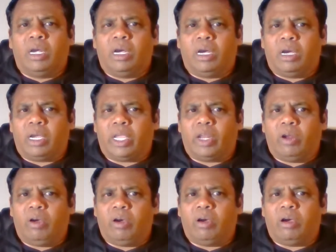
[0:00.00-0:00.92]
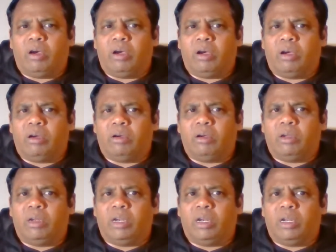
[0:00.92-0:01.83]
Sorry,
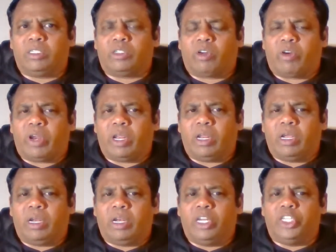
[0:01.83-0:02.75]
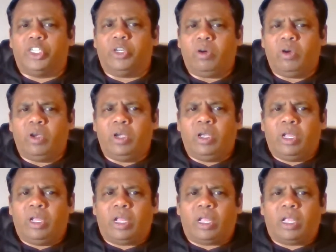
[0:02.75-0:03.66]
Lijo.
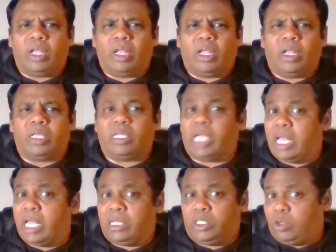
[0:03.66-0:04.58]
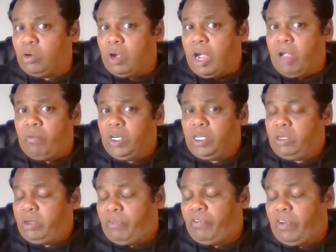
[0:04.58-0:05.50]
And so I would,
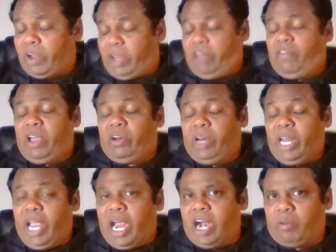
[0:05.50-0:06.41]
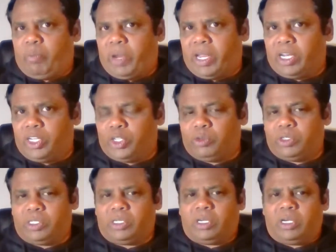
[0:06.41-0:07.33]
if I really had to pick and
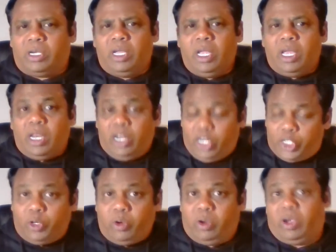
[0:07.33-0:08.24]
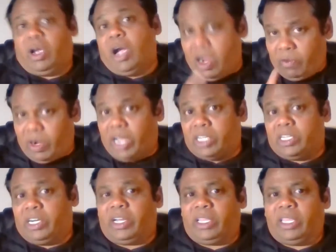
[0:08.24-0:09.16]
choose Lijo, I would
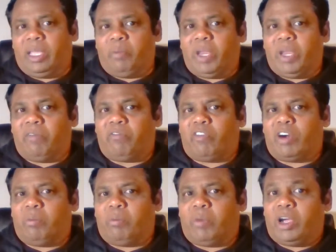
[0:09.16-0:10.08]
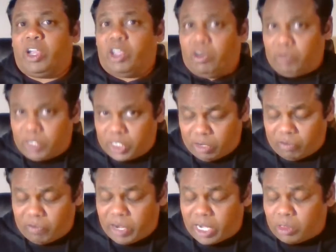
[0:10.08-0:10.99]
actually take the MBA from University of
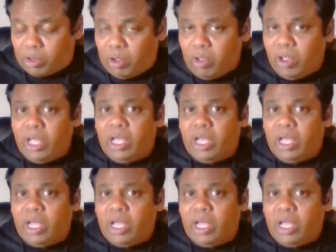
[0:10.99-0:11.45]
Waikato